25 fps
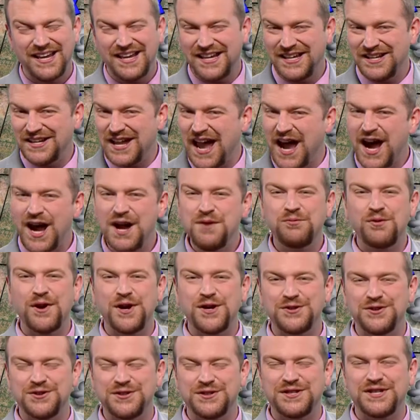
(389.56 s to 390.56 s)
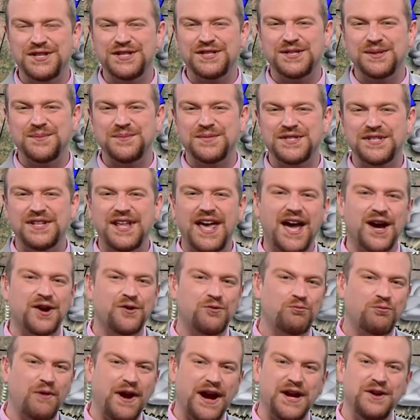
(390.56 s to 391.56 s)
High pressure systems lack
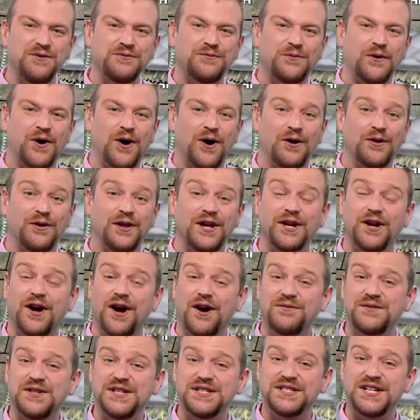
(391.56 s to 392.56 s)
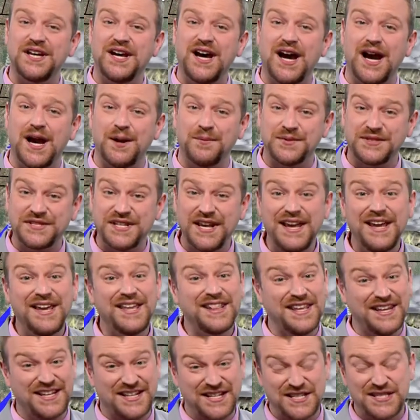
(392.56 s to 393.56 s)
rainfall, and oftentimes
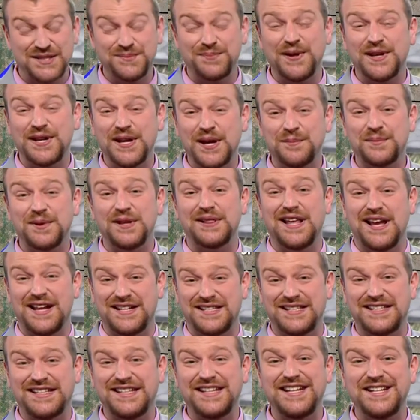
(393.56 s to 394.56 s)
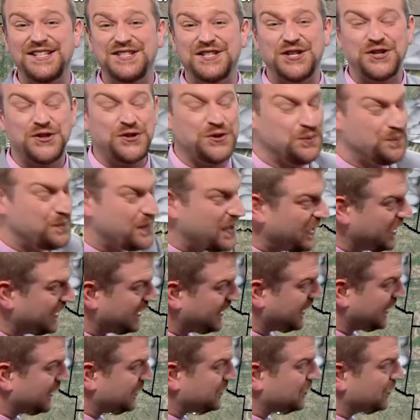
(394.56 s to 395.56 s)
they can spin up lots of heat and
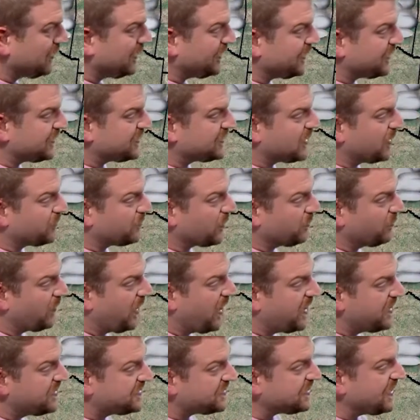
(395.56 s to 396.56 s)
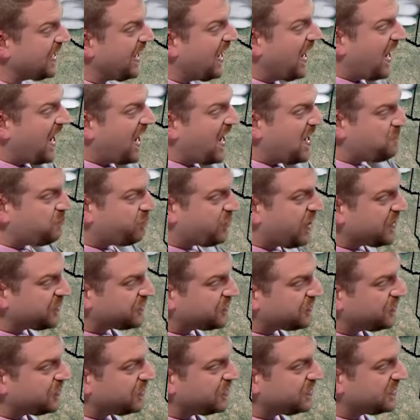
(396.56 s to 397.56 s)
humidity during the summer months. High
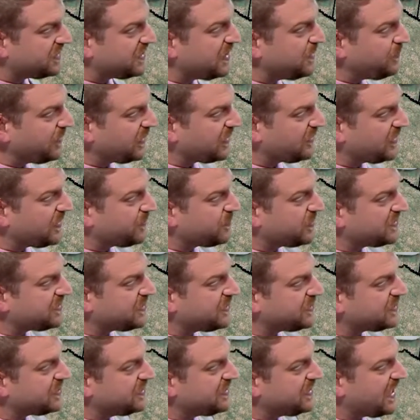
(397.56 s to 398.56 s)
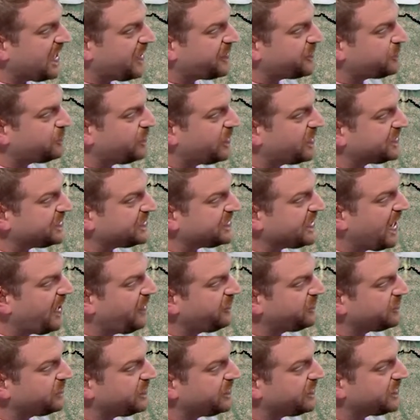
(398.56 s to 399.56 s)
pressure, typically positioned down to our
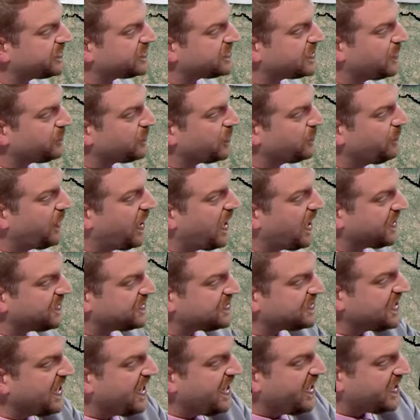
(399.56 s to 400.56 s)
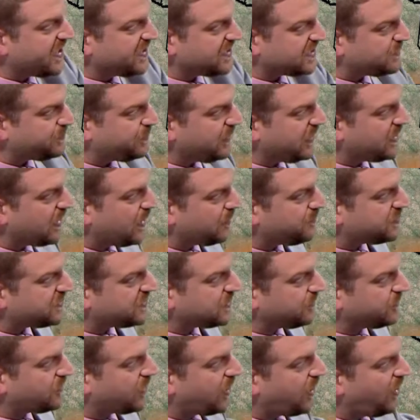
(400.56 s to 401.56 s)
south during the summer months, can spin up
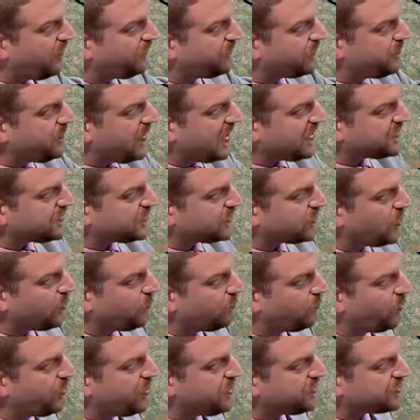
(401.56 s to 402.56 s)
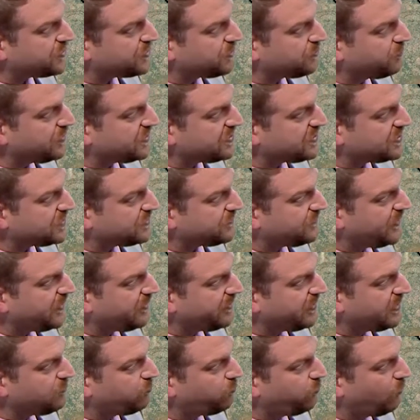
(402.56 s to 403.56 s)
some Gulf of Mexico moisture, which is
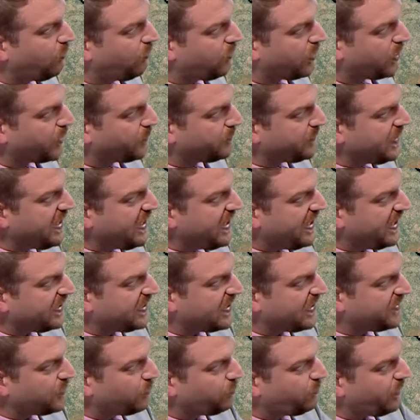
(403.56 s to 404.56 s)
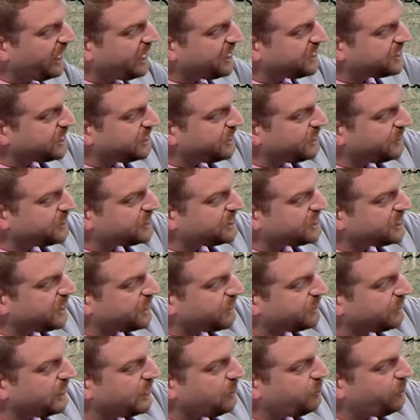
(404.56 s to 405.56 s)
very warm, and on the wings of those
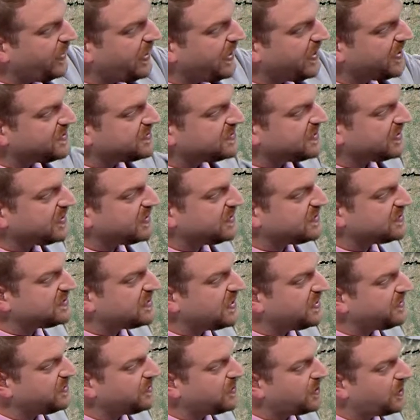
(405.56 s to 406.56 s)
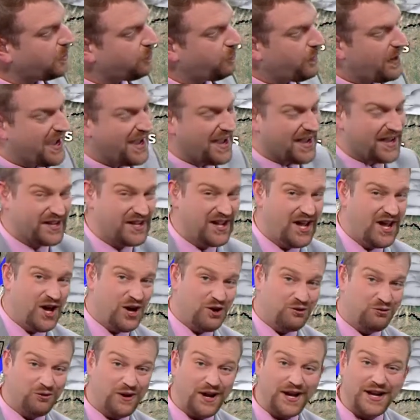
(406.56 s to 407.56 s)
southerly winds, it can send it our way,
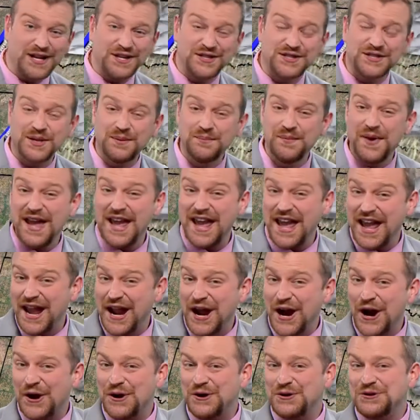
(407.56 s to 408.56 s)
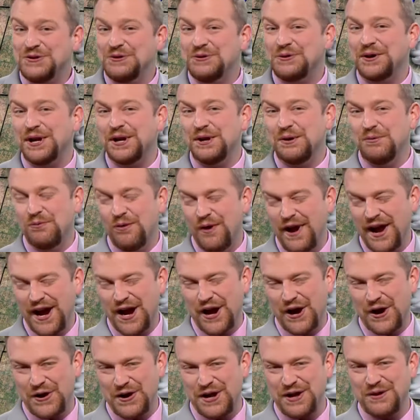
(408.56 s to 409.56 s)
creating some air you can
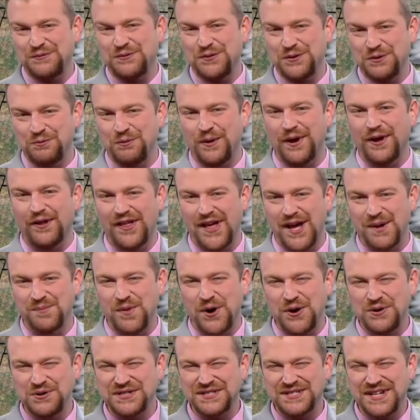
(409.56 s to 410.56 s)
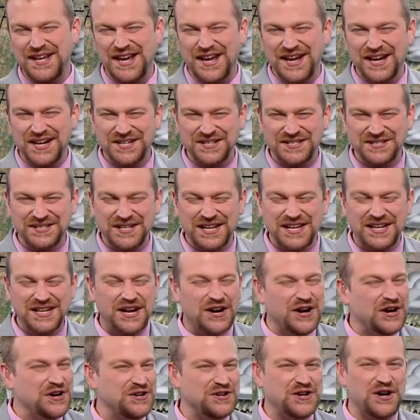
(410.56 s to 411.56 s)
wear, if you will, on most days. An
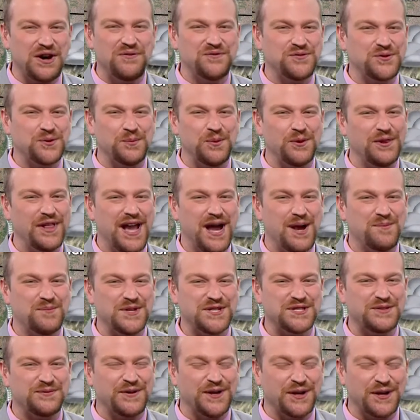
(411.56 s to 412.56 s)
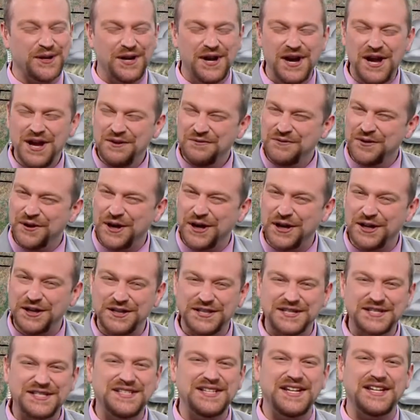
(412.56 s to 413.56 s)
uncomfortable atmosphere, very
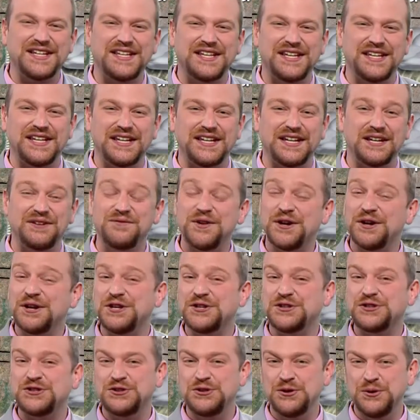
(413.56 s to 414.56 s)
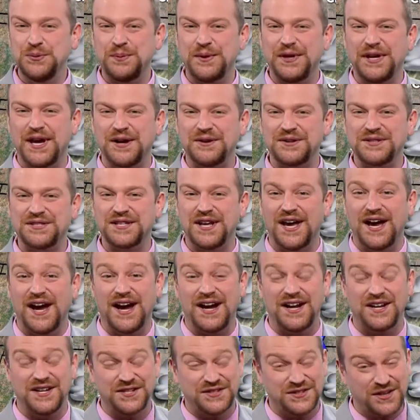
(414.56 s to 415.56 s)
sticky and very soupy
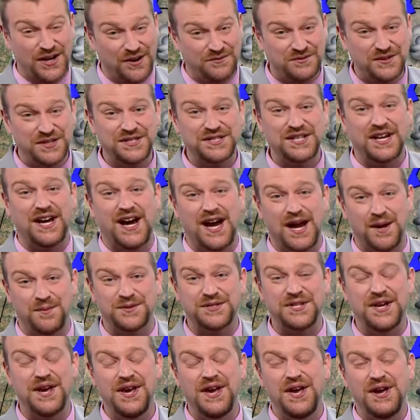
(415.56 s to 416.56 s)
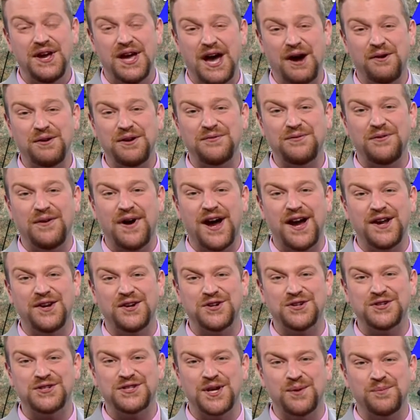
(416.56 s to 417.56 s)
outside is oftentimes how we find
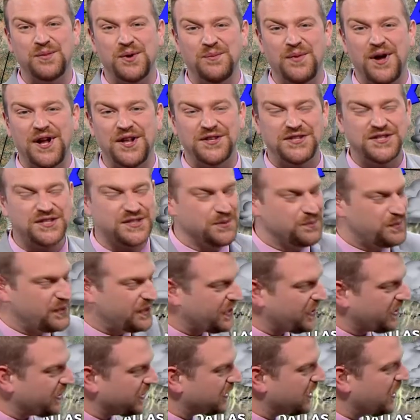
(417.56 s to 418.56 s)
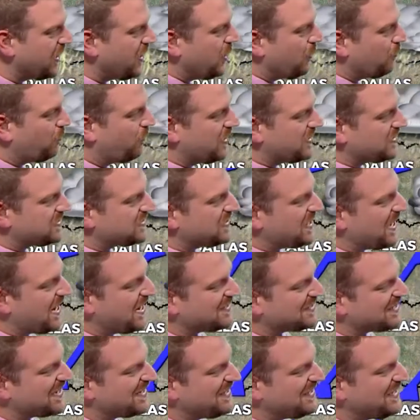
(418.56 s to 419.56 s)
our summer months to be. Once
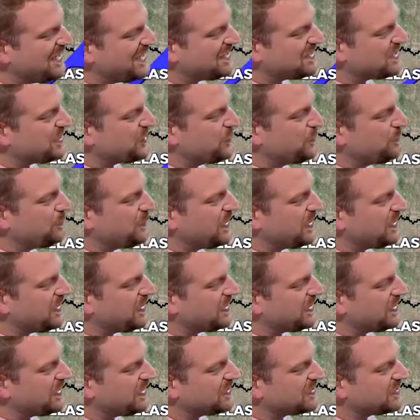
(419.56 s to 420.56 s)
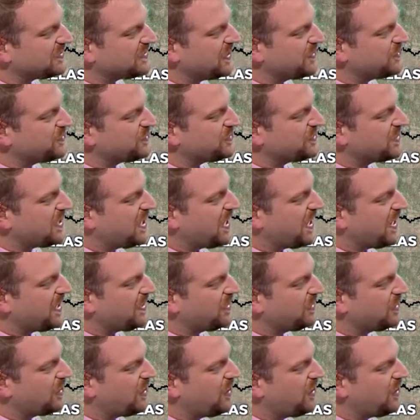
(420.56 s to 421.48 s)
that heat, humidity, sunshine, and